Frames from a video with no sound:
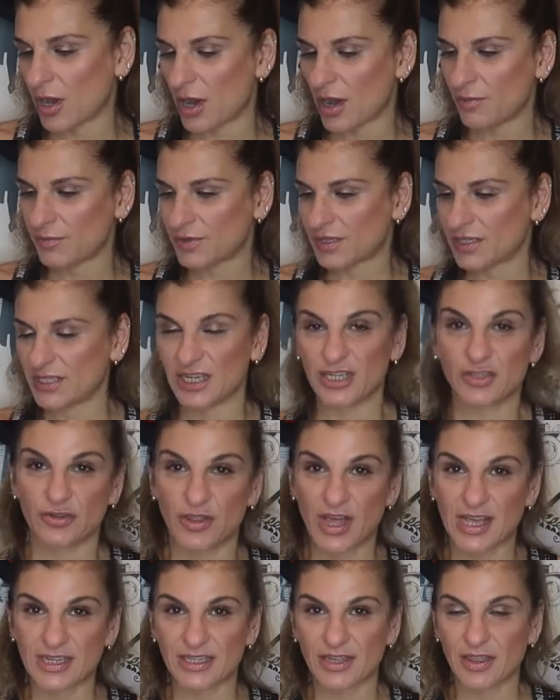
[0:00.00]
up today. So
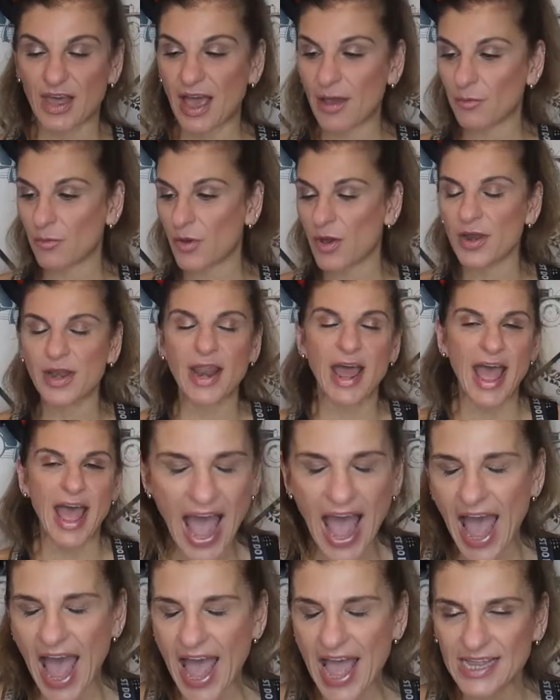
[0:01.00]
that's that one
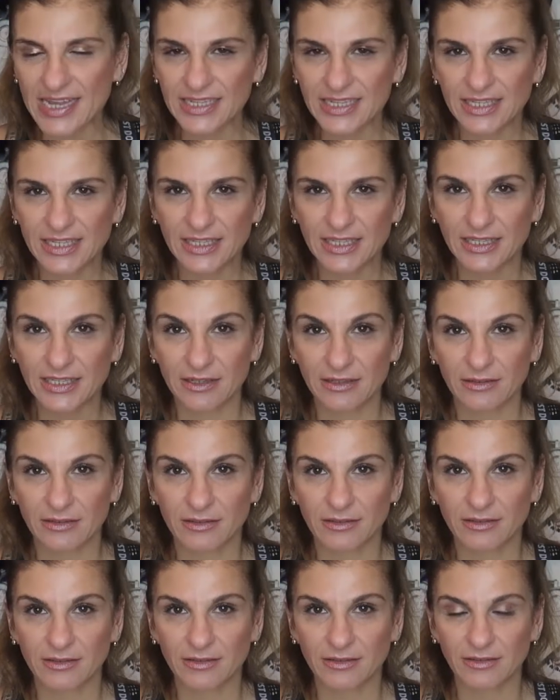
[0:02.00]
and
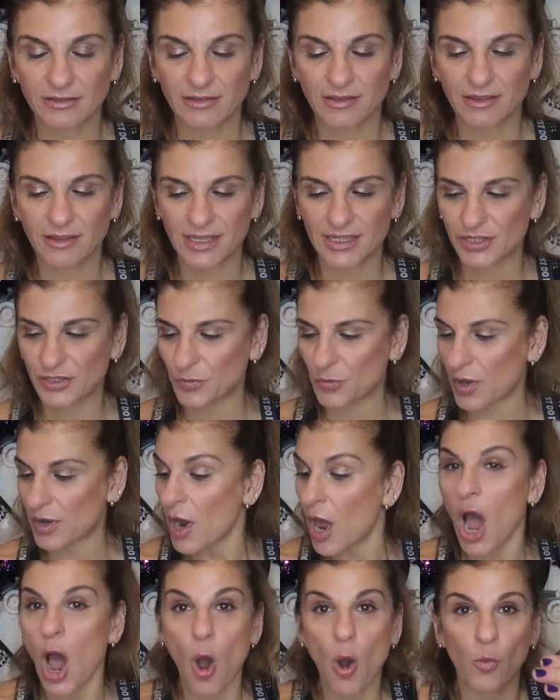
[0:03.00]
this one.
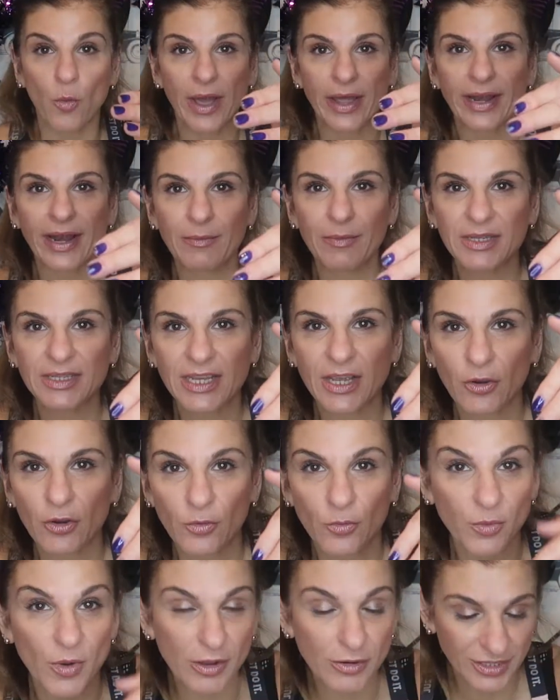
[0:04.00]
Oh, and let me tell
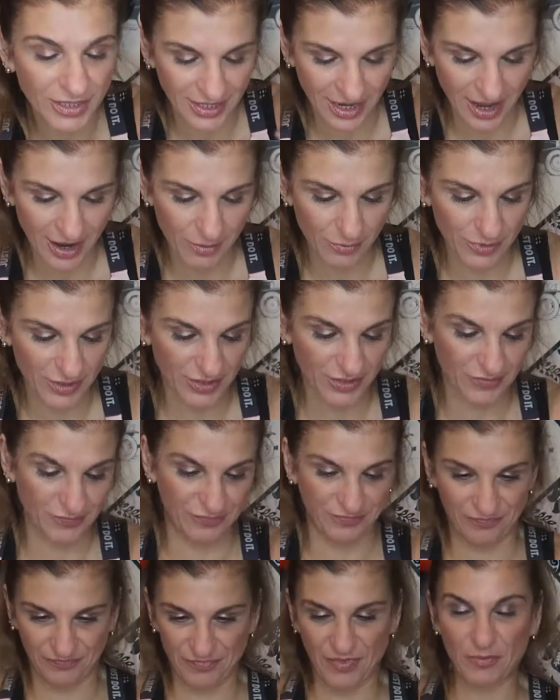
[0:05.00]
you, whilst I was
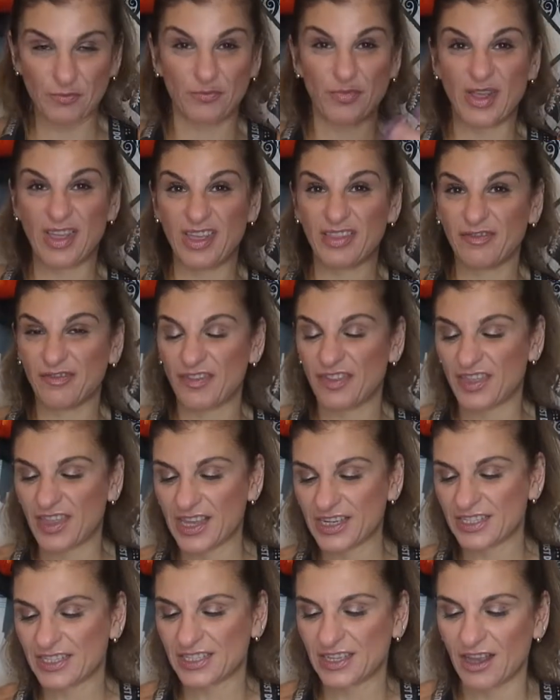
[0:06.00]
waiting for
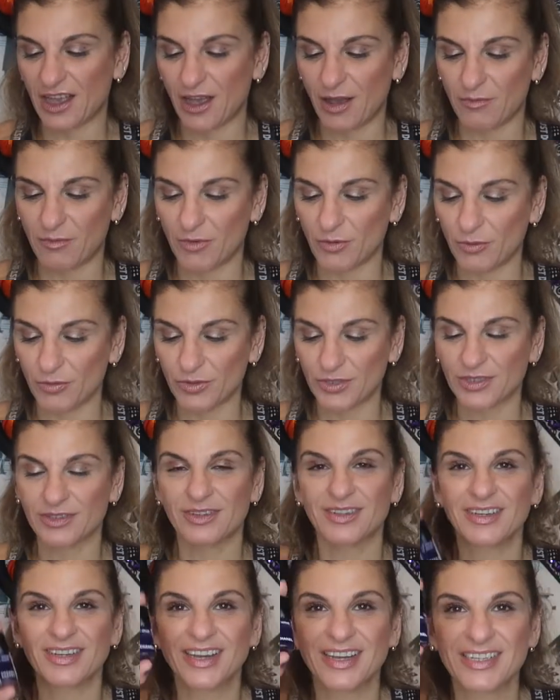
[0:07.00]
things to upload,
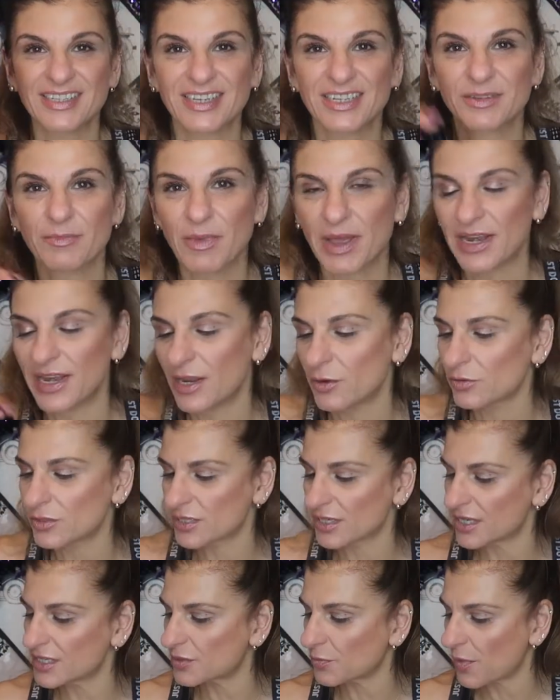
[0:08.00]
I did my
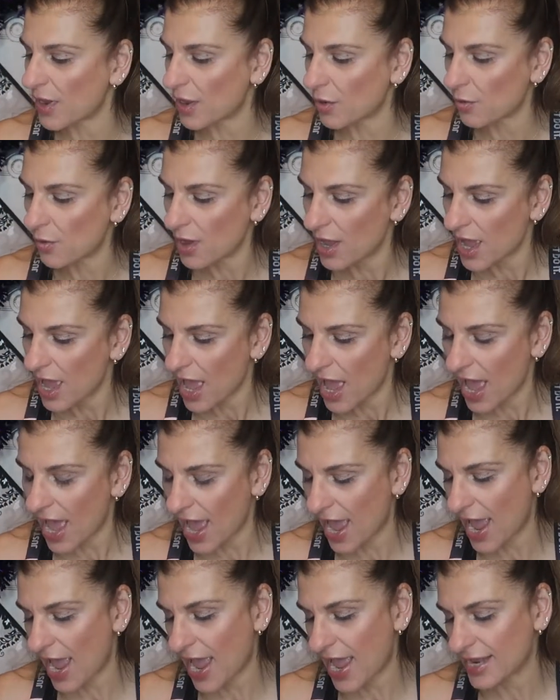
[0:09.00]
nails as well.
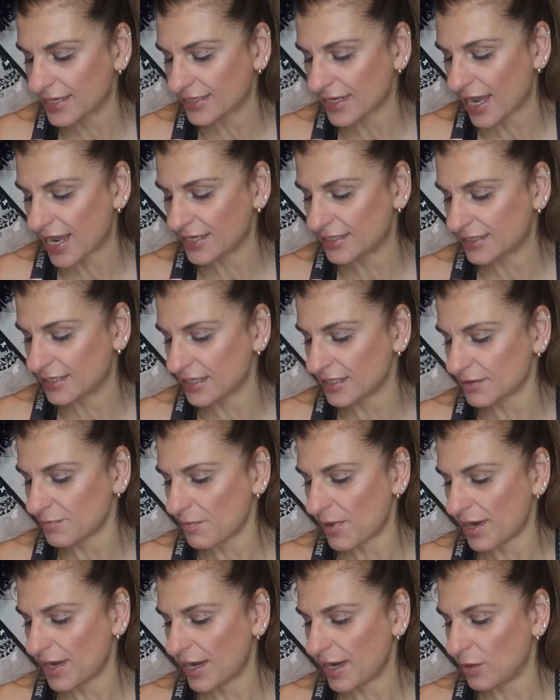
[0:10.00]
And I did
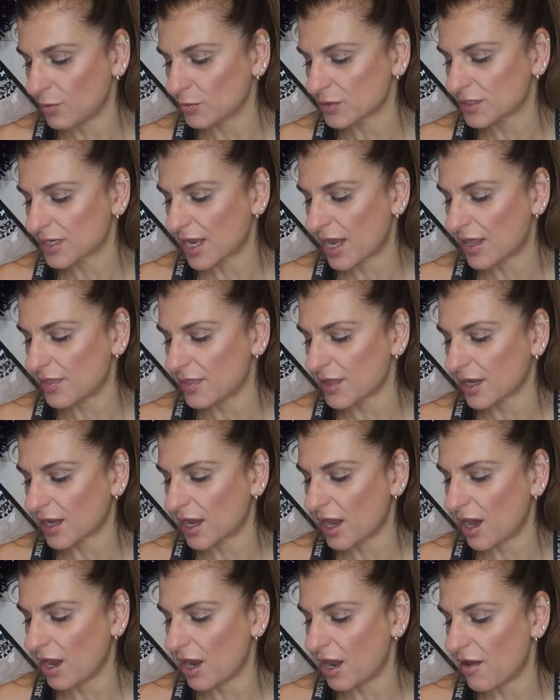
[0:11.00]
my nails in the
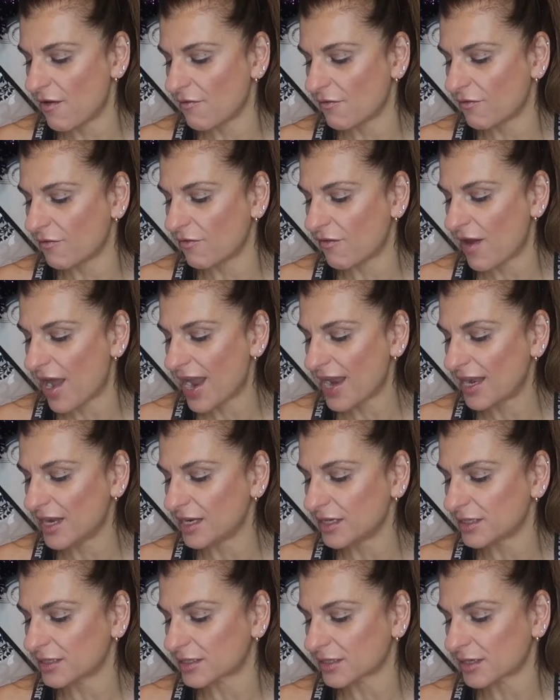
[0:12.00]
colour
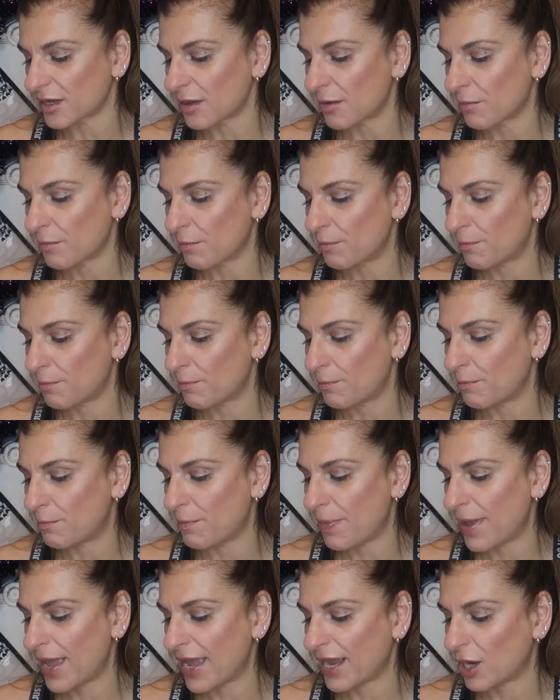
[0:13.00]
Violet
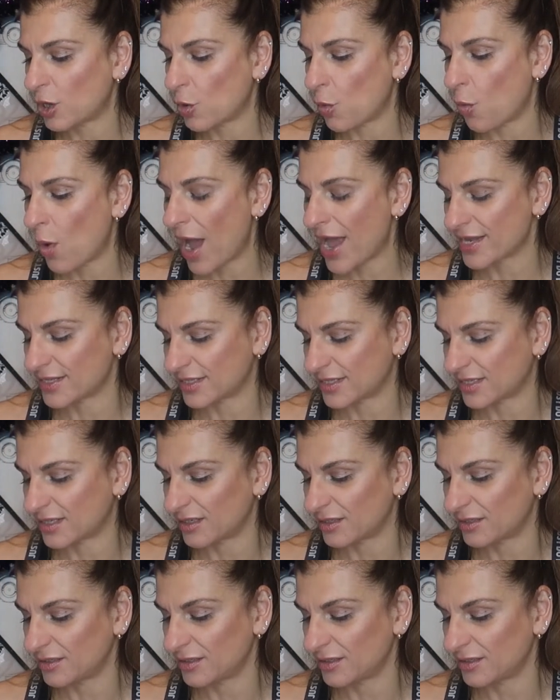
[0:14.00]
Piquant.